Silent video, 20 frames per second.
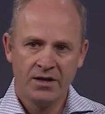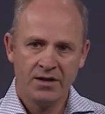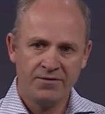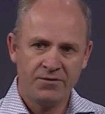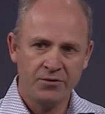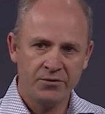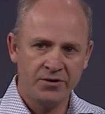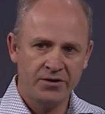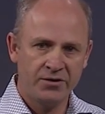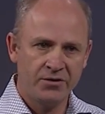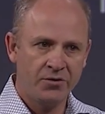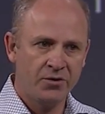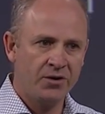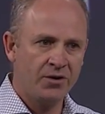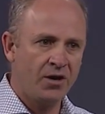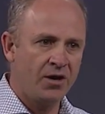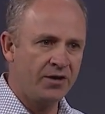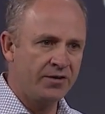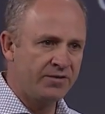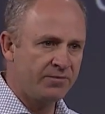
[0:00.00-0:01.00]
if you're to do it
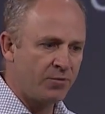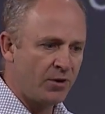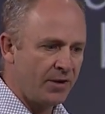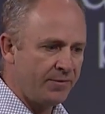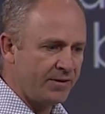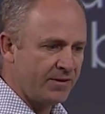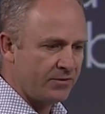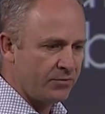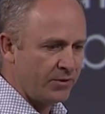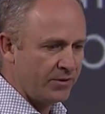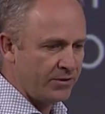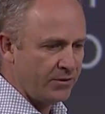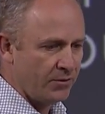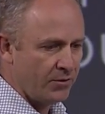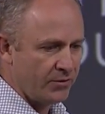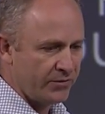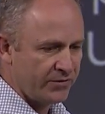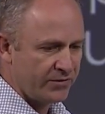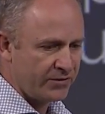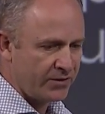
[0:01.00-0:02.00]
on premise with your
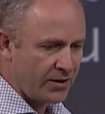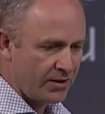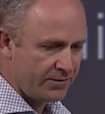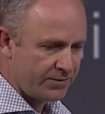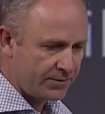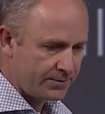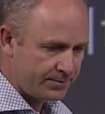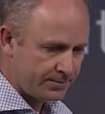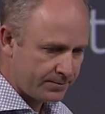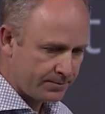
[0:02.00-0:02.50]
own stuff.